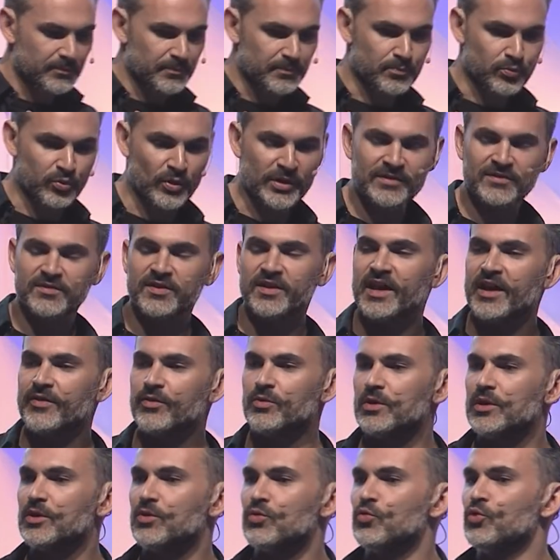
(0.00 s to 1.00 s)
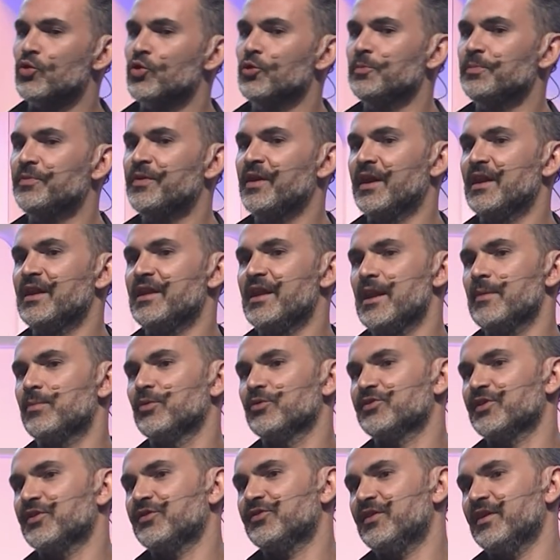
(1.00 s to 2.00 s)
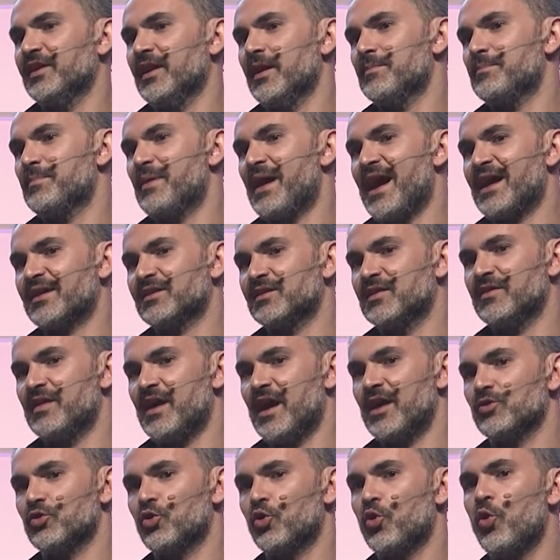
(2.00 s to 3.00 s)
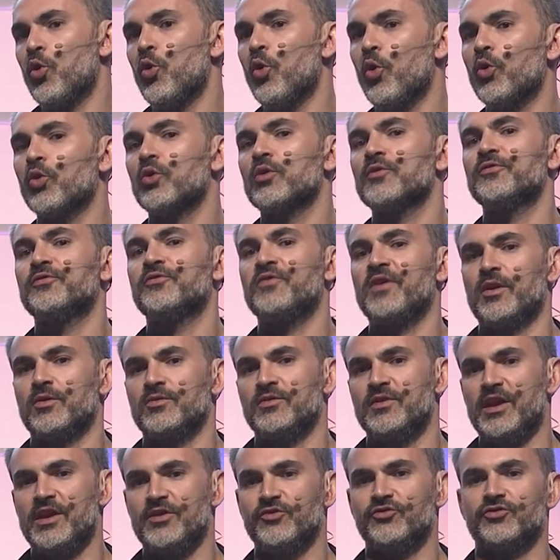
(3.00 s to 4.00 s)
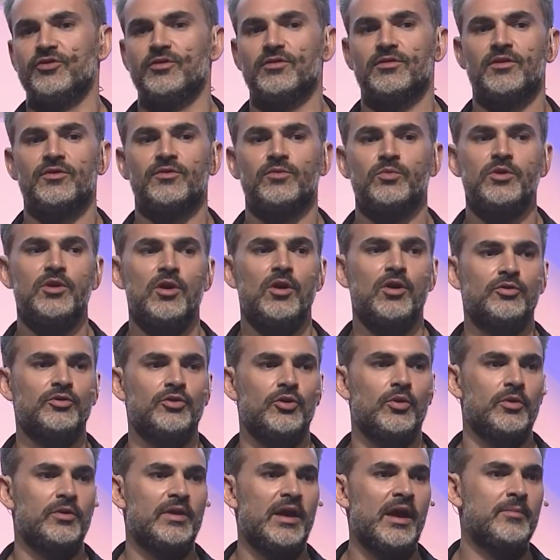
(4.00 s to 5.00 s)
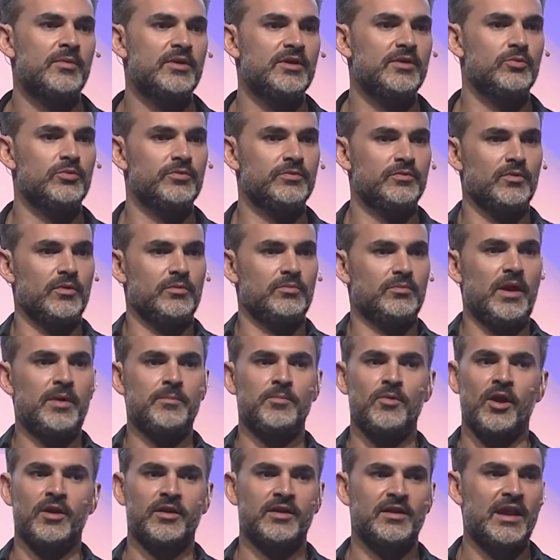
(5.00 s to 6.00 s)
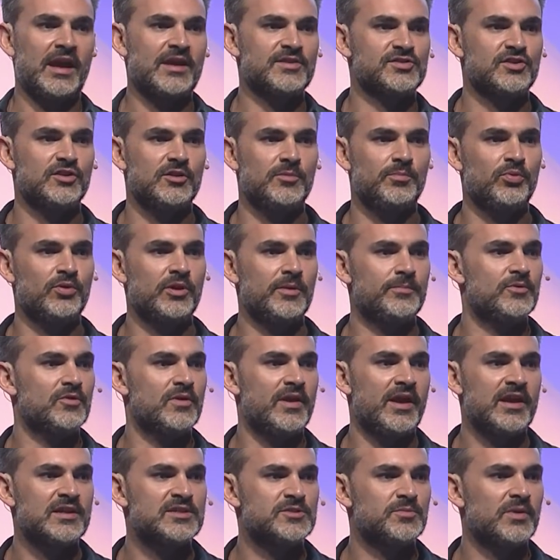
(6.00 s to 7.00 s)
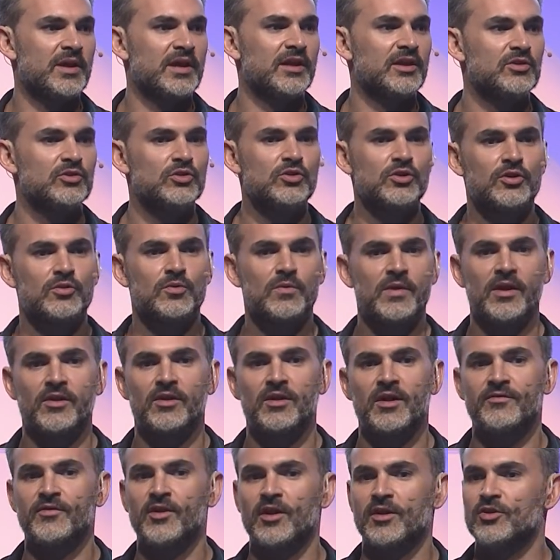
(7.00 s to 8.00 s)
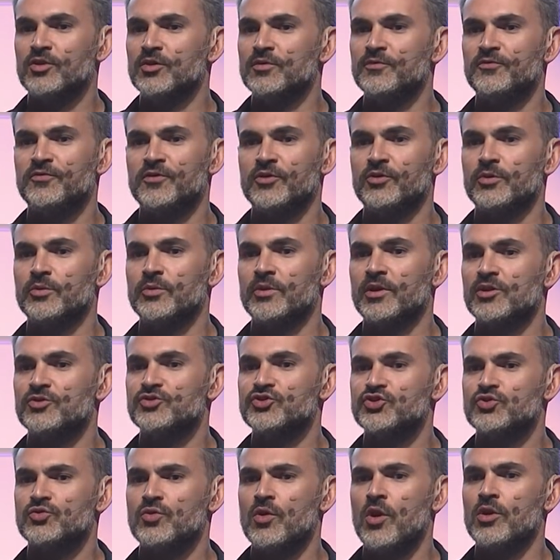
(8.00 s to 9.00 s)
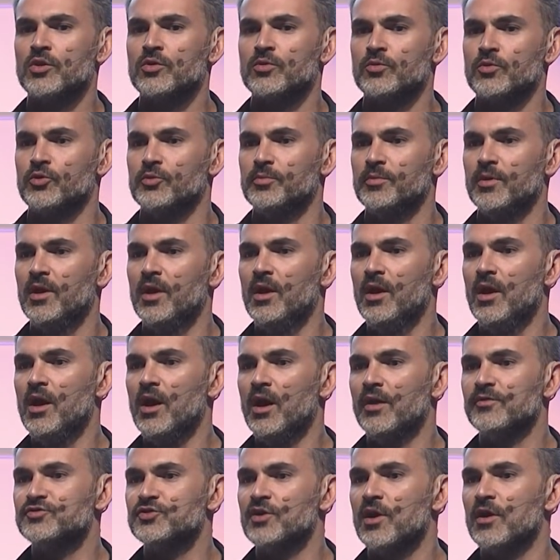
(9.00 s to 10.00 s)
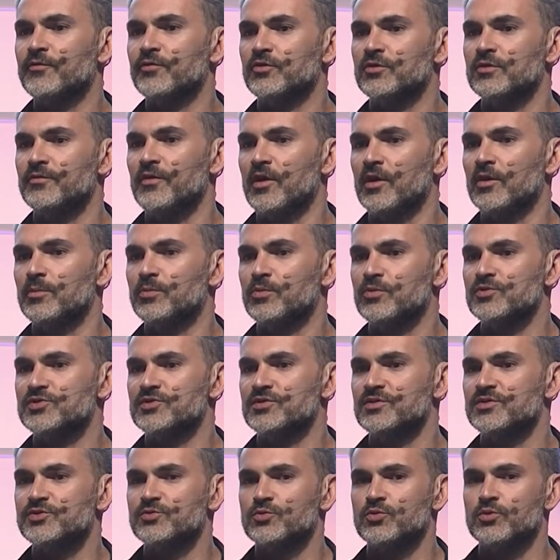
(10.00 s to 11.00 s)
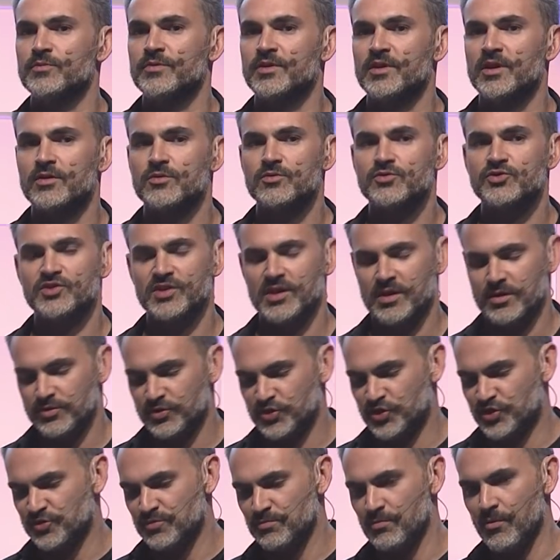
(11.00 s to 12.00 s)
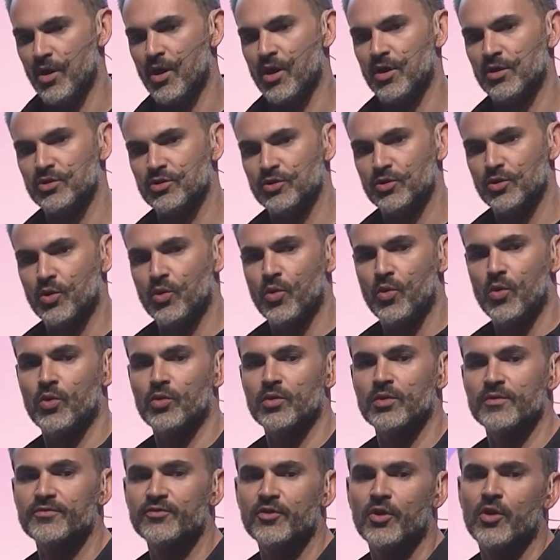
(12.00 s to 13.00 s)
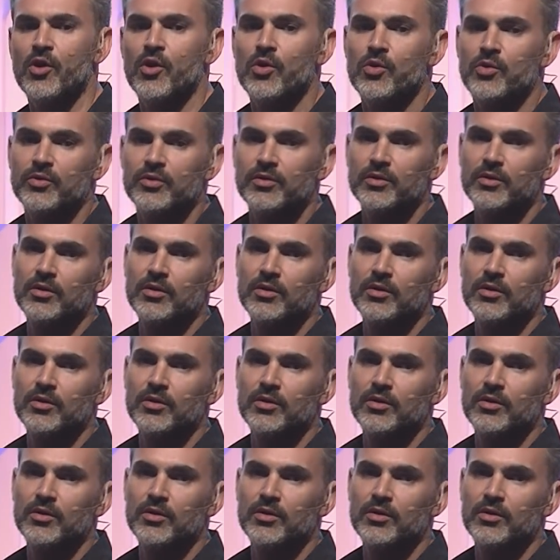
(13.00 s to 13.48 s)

bring together a group that enables us to get back to that core foundation, because we all know how many, I'm not going to ask you to put up your hands, but I can look around and I've got a good feeling we've got a strong group of software developers in this room that understand a smaller core of code,